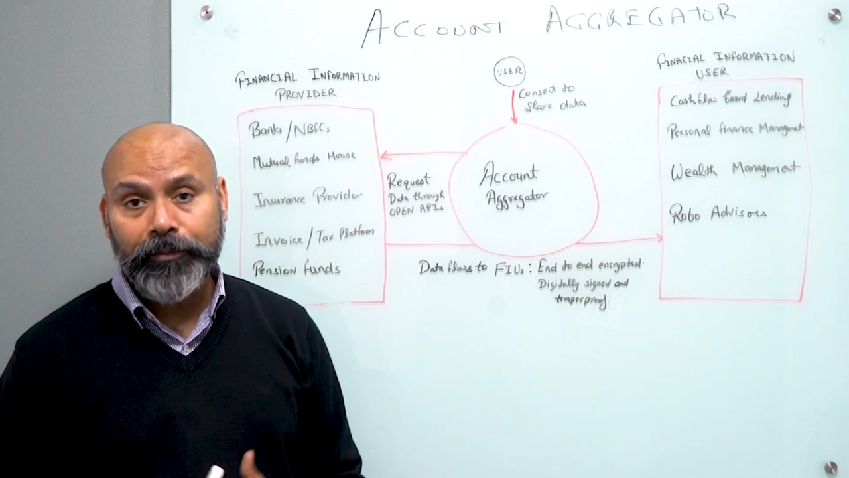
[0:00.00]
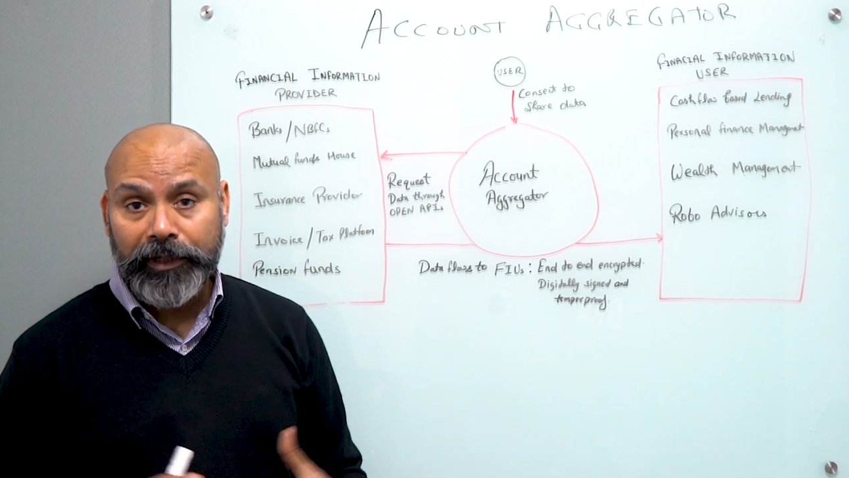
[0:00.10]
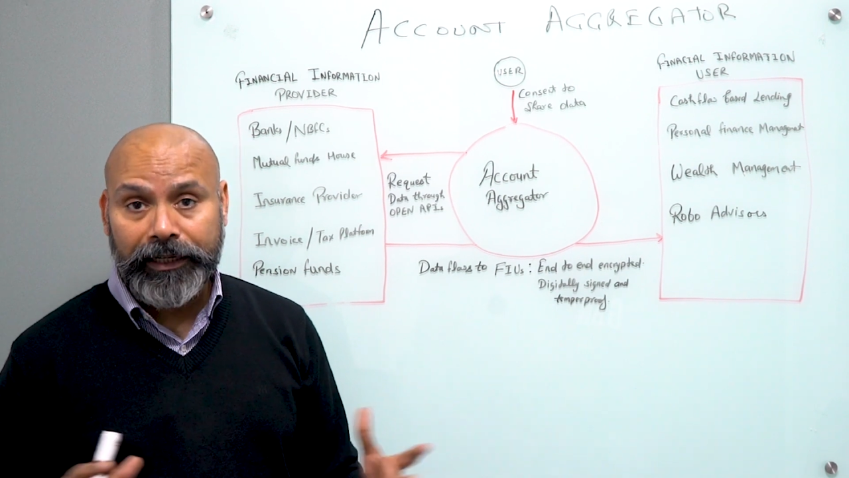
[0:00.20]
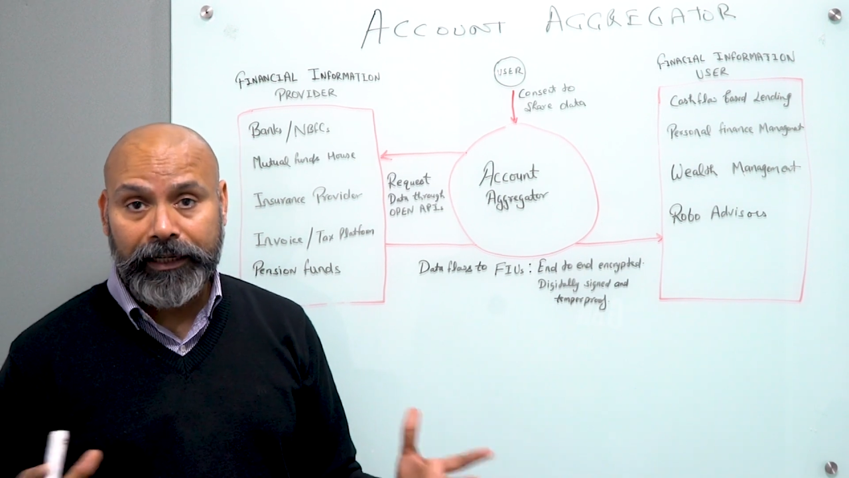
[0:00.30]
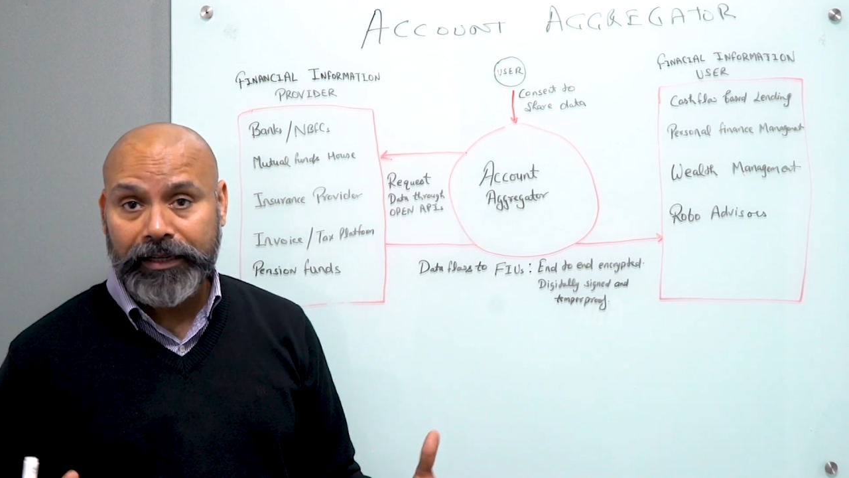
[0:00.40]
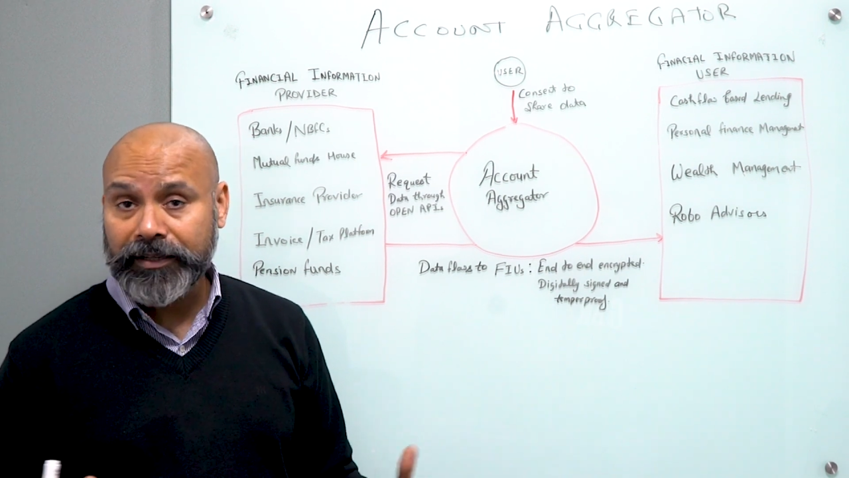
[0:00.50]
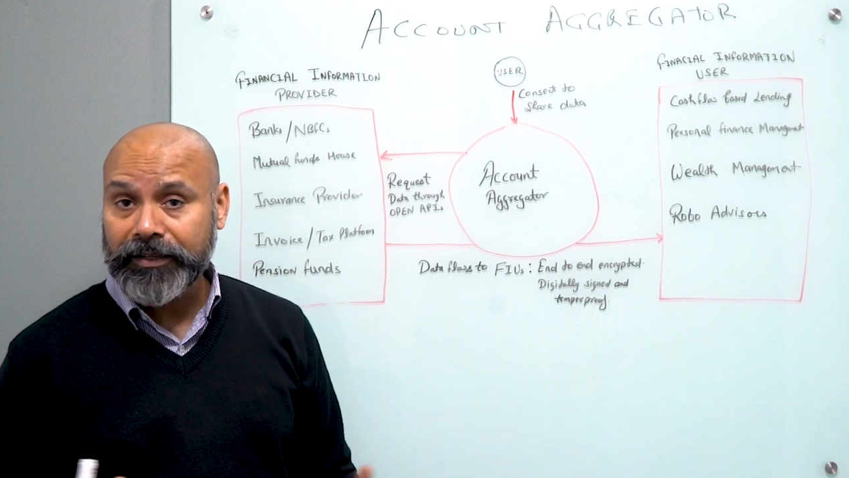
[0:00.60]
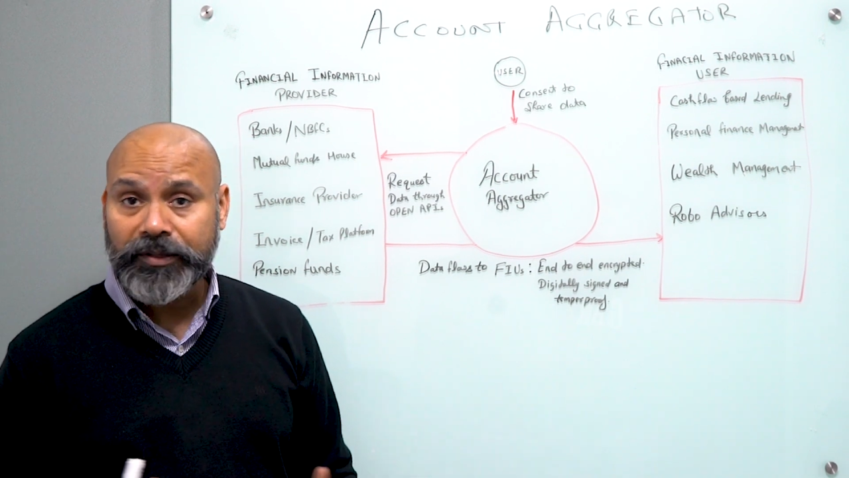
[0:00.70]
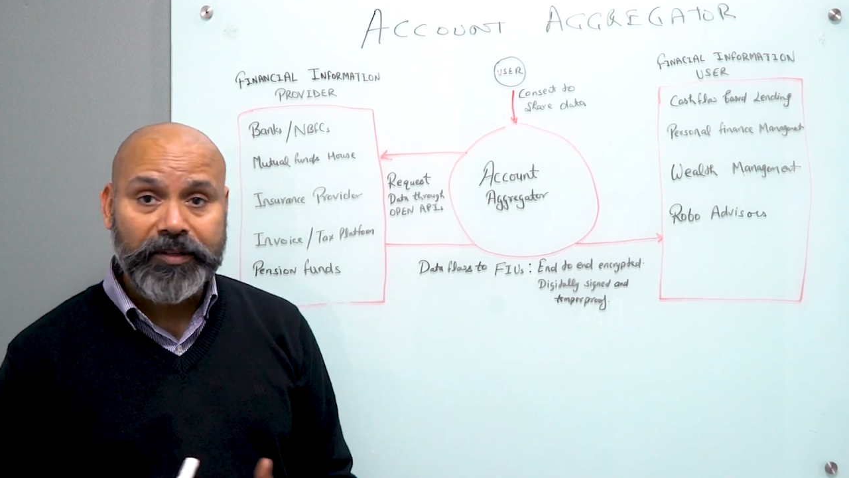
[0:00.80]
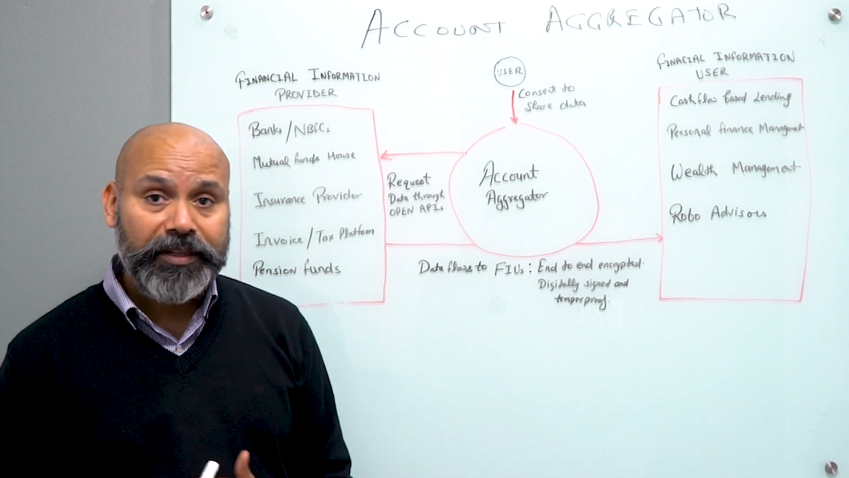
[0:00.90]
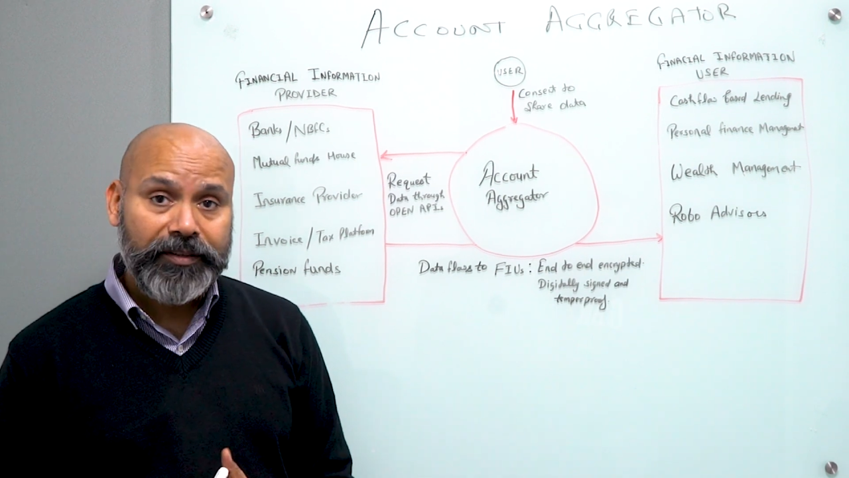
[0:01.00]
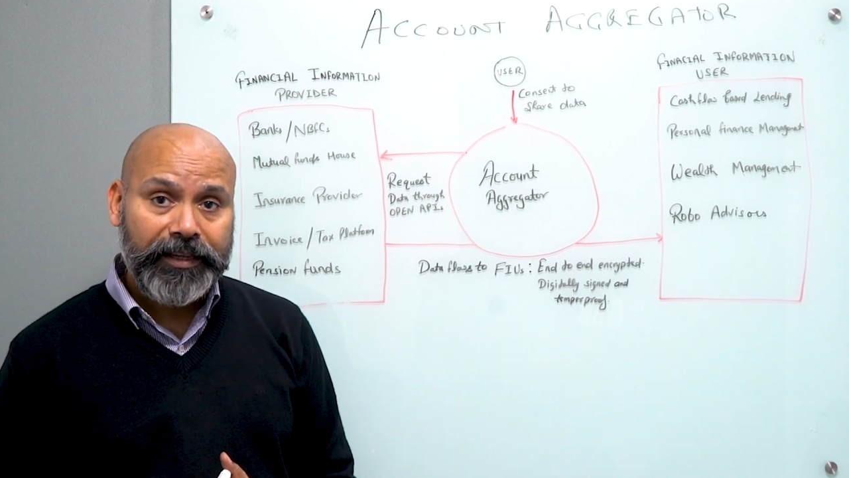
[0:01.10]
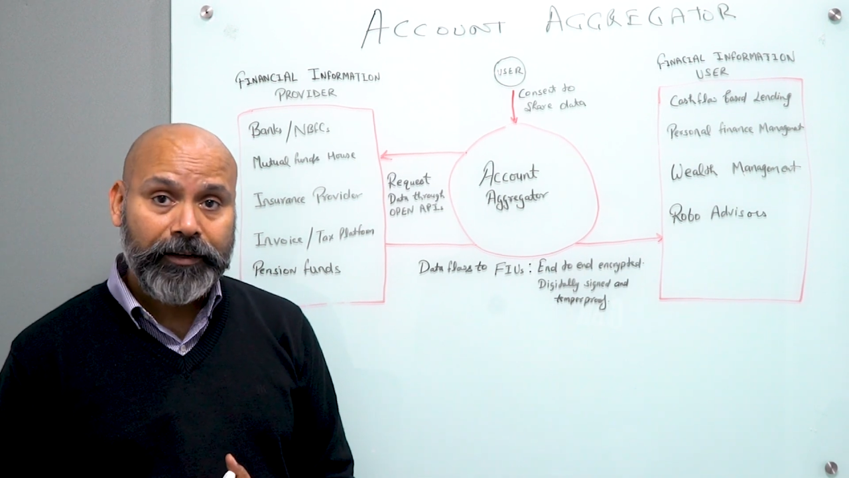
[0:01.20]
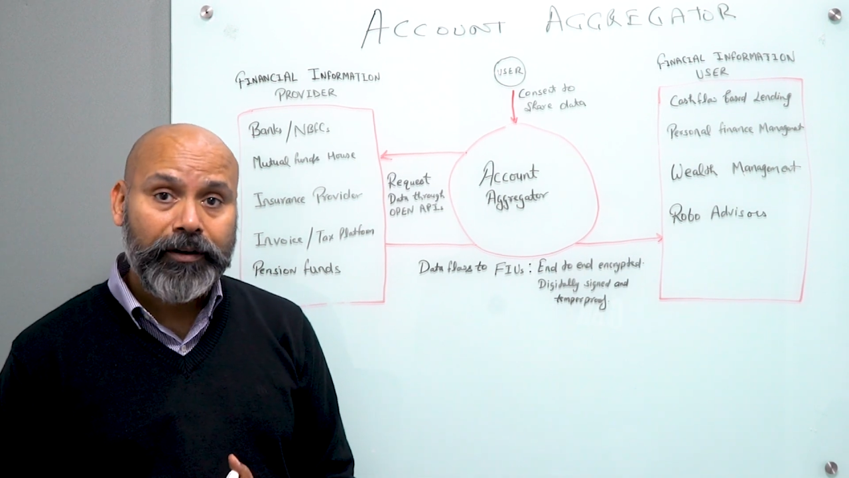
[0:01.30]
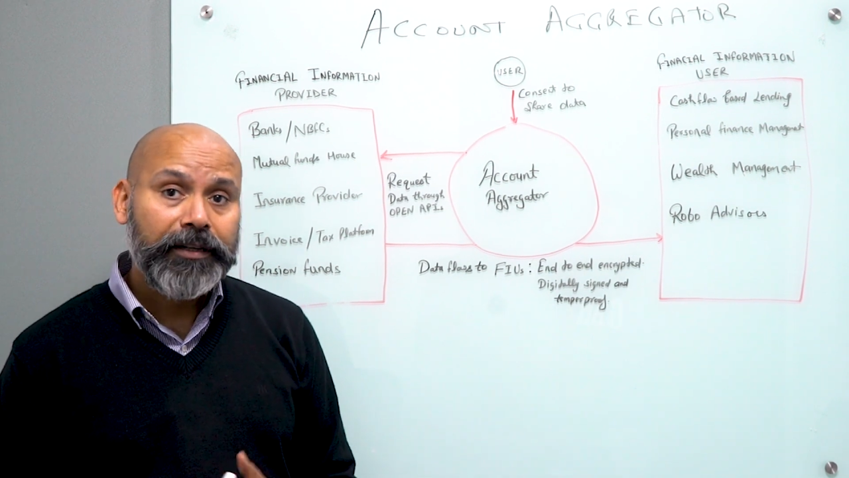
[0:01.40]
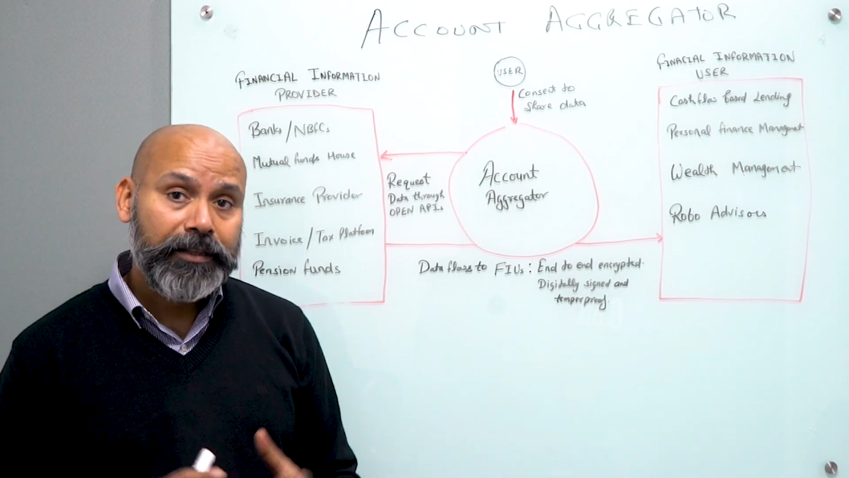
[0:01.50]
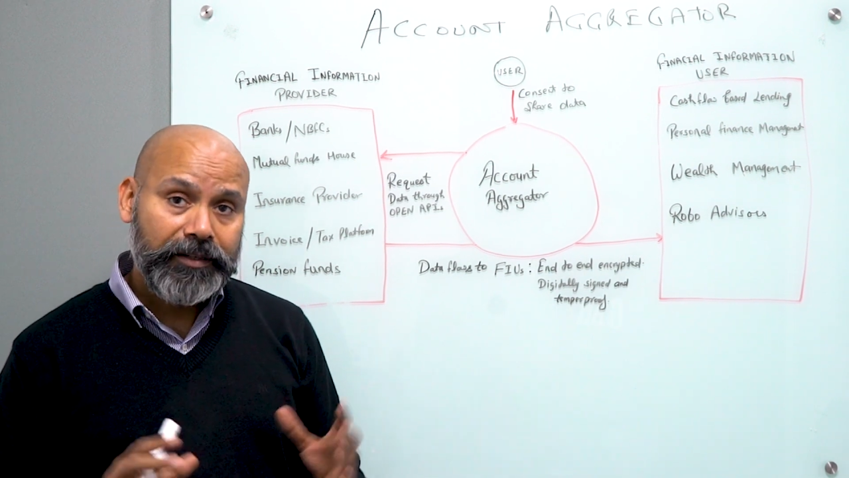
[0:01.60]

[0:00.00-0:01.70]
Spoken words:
AA licenses as they're called.